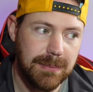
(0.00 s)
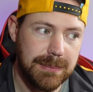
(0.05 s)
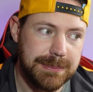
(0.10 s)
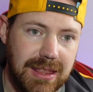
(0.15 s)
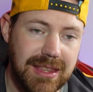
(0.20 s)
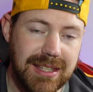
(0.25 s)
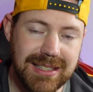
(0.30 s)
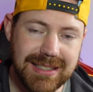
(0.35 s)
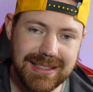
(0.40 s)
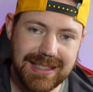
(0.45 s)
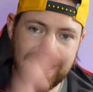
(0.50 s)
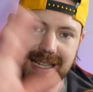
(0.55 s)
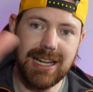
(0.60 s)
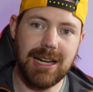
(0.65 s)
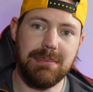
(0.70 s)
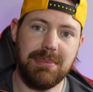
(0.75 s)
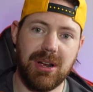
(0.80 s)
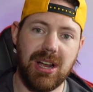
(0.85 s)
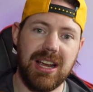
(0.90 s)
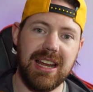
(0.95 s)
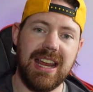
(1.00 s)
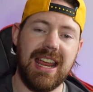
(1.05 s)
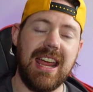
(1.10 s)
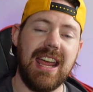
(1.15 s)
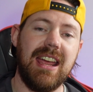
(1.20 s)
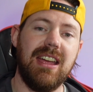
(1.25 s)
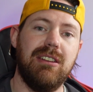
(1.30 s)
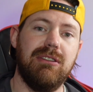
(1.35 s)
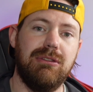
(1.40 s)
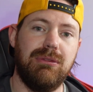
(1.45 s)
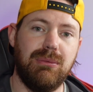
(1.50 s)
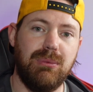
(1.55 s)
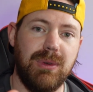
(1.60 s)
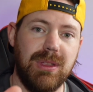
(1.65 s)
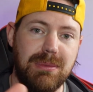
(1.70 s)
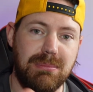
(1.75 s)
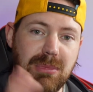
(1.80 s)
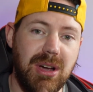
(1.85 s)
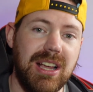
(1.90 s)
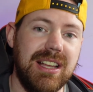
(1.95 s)
The setup I have
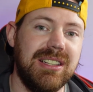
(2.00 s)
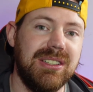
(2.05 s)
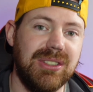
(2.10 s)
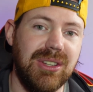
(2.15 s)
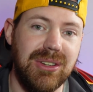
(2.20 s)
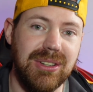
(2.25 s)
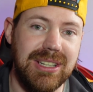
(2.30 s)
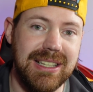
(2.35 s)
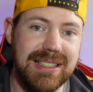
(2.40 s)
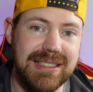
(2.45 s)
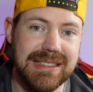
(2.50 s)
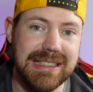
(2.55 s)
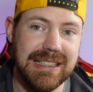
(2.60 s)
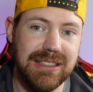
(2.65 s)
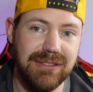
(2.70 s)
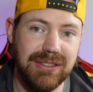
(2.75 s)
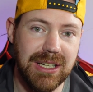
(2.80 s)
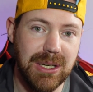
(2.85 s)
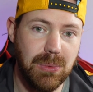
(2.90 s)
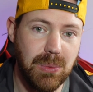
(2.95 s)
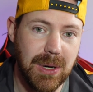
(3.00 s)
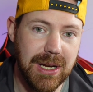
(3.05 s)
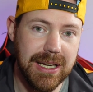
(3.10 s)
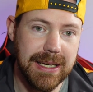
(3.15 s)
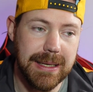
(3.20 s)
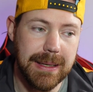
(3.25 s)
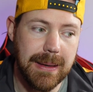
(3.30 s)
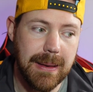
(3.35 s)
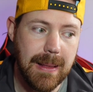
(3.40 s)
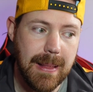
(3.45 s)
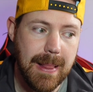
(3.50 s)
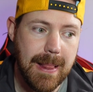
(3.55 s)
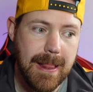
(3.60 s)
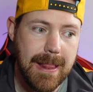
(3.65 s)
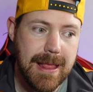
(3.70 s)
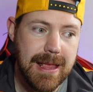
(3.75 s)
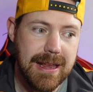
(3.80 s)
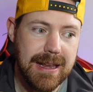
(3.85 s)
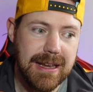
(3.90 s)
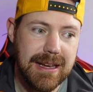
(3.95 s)
with my Sony ZV1
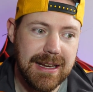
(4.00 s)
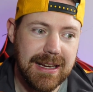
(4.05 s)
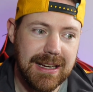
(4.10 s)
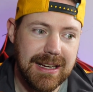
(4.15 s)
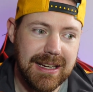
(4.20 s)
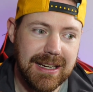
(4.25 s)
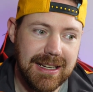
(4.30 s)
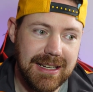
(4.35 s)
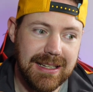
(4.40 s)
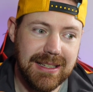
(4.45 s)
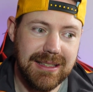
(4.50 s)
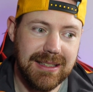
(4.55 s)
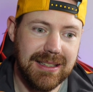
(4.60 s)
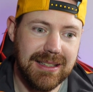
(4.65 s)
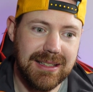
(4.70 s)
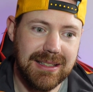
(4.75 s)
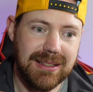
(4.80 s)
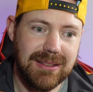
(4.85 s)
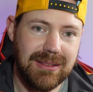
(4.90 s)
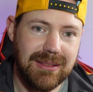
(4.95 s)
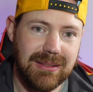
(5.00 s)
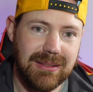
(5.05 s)
is